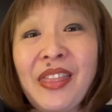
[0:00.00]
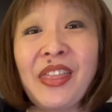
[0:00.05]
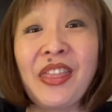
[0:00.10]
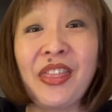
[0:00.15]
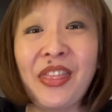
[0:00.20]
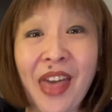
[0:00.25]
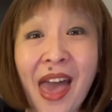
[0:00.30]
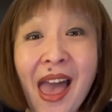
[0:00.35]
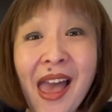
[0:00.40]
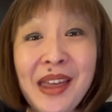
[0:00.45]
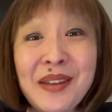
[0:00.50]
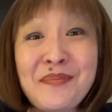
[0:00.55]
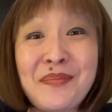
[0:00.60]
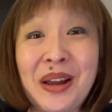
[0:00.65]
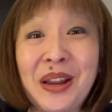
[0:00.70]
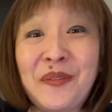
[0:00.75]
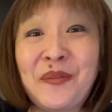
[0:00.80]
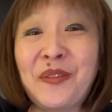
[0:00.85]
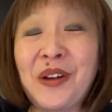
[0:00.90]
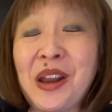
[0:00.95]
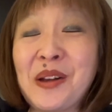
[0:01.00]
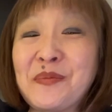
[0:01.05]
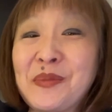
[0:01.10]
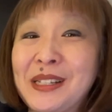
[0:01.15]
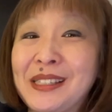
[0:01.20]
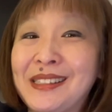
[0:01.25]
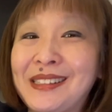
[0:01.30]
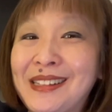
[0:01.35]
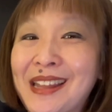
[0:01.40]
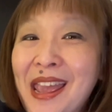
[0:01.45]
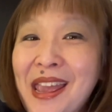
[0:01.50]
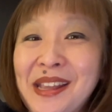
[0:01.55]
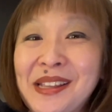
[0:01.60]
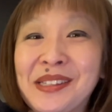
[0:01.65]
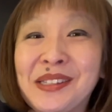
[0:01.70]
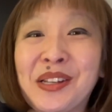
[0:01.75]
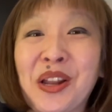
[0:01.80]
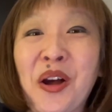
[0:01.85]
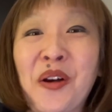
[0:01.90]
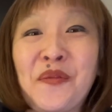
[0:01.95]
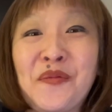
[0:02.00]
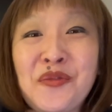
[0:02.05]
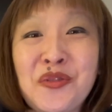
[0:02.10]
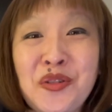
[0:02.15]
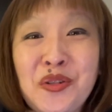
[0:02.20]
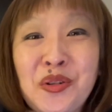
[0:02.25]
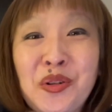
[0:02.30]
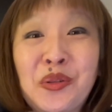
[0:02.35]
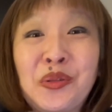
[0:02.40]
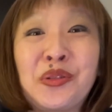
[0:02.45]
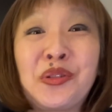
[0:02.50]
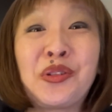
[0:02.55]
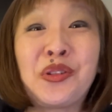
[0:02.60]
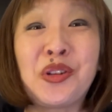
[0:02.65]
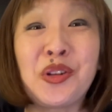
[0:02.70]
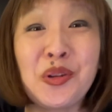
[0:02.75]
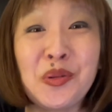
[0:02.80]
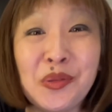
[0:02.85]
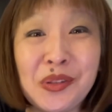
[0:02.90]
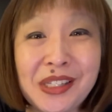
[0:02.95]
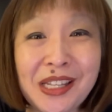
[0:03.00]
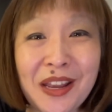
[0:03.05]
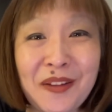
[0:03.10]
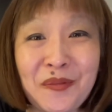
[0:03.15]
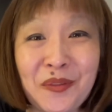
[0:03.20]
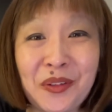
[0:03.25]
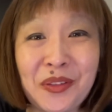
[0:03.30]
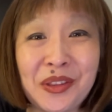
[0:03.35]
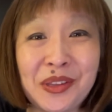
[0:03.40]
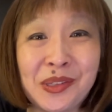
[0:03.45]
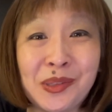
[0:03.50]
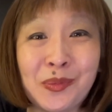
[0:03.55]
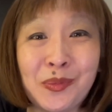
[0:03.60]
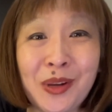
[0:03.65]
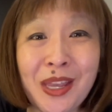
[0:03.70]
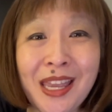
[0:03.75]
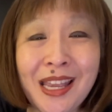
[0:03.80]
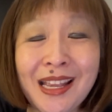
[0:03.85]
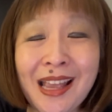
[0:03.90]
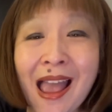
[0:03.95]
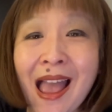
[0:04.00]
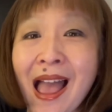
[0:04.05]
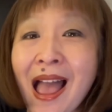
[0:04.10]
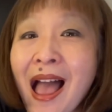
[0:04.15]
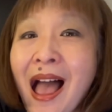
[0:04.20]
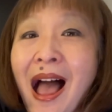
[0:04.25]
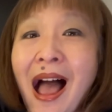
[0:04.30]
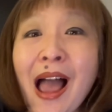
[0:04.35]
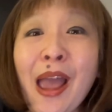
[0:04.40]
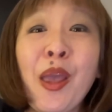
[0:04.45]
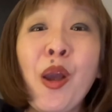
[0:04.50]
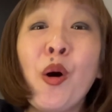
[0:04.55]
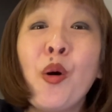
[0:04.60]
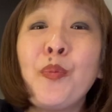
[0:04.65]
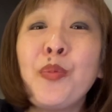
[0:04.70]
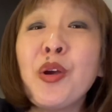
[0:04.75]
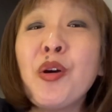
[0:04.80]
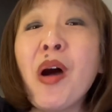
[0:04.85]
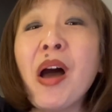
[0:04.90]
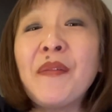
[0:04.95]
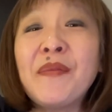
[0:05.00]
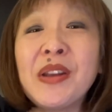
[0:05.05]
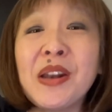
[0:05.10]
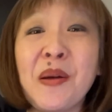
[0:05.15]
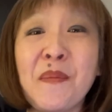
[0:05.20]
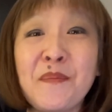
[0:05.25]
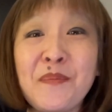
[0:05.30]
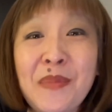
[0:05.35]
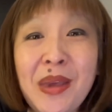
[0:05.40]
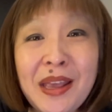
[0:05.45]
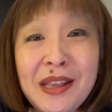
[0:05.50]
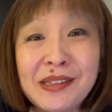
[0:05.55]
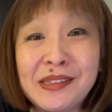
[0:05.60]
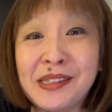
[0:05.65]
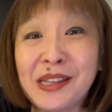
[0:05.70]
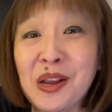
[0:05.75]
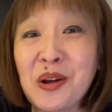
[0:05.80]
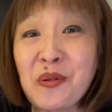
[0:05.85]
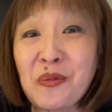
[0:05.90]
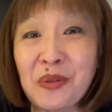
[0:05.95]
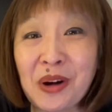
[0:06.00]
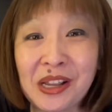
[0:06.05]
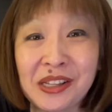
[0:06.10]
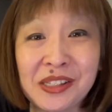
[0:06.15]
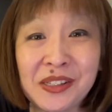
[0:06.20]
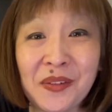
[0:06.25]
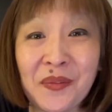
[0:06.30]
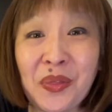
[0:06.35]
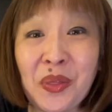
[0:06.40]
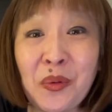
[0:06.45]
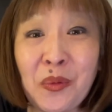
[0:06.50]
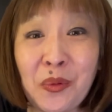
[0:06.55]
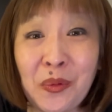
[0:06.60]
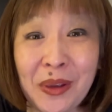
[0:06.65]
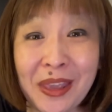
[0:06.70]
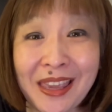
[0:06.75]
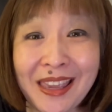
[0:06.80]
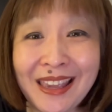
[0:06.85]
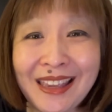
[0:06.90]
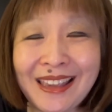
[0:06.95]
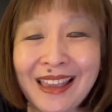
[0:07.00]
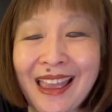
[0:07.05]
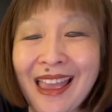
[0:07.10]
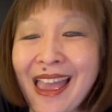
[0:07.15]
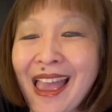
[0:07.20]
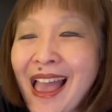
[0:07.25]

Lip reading: That, my friend, was Taste of Noodles Tuesday for this week. I hope you have an amazing rest of the week.